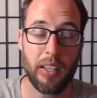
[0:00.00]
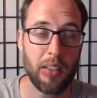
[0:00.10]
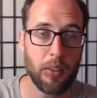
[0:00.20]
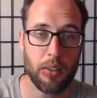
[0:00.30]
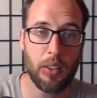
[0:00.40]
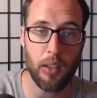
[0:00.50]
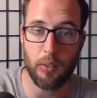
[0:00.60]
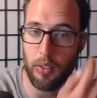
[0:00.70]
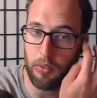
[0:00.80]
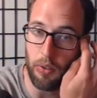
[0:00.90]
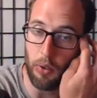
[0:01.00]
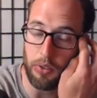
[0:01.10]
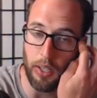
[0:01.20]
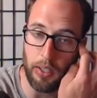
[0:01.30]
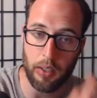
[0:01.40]
you
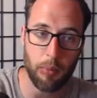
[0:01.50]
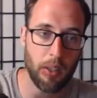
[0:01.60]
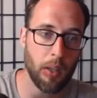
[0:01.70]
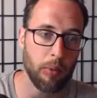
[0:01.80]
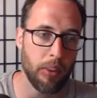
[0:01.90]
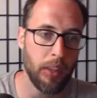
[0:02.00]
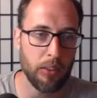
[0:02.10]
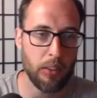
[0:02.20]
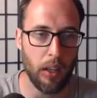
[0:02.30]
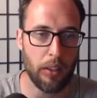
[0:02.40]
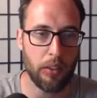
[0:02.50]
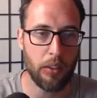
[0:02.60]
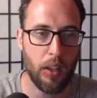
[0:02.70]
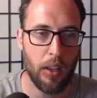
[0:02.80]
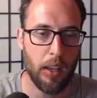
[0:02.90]
focus on it, it could be a couple
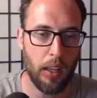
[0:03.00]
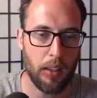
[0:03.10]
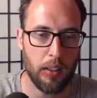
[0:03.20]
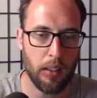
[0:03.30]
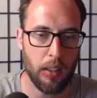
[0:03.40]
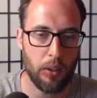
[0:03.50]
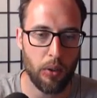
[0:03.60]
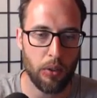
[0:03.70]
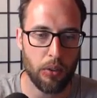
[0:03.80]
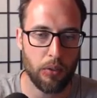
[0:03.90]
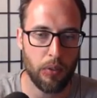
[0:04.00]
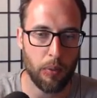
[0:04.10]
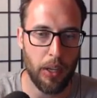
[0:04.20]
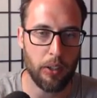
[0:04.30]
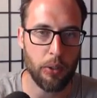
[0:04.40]
$1,000, and it grows
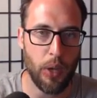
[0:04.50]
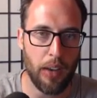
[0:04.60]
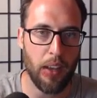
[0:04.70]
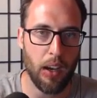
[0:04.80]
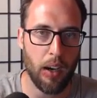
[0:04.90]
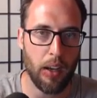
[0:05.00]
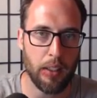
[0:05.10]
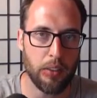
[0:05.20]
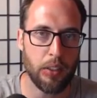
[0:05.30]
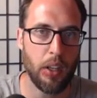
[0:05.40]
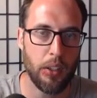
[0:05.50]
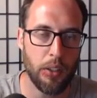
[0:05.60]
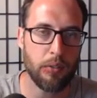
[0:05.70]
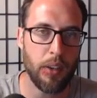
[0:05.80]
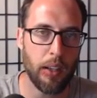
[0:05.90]
from there. You have that audience,
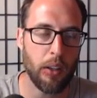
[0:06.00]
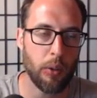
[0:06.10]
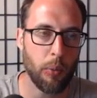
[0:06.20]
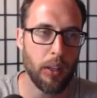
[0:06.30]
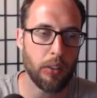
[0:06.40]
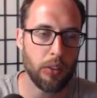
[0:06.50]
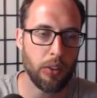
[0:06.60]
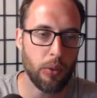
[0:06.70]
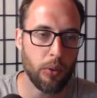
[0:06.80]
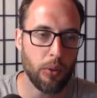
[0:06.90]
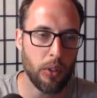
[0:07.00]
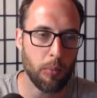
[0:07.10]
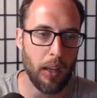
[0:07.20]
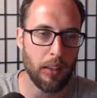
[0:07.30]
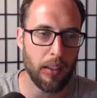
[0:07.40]
you can find other ways to
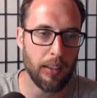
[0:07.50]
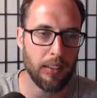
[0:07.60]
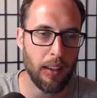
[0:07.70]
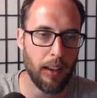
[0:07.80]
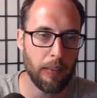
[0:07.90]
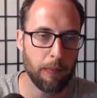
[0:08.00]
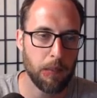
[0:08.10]
monetize that.